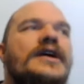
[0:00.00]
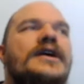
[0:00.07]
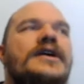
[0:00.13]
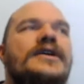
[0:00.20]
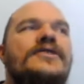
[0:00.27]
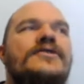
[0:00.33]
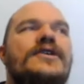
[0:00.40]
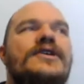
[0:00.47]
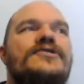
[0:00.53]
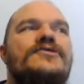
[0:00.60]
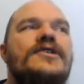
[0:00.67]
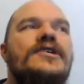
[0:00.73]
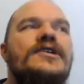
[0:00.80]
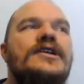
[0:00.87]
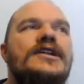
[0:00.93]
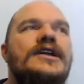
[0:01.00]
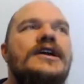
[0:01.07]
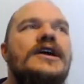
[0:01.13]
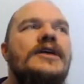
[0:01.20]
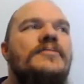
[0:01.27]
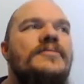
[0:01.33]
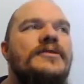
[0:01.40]
you can trigger the
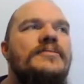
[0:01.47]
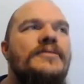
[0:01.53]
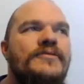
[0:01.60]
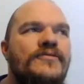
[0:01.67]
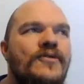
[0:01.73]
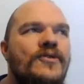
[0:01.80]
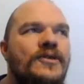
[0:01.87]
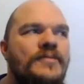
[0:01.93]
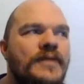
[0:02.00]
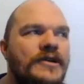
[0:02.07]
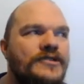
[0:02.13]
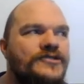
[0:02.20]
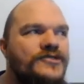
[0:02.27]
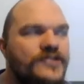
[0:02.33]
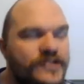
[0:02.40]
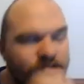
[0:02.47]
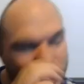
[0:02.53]
decoupler before the parachute.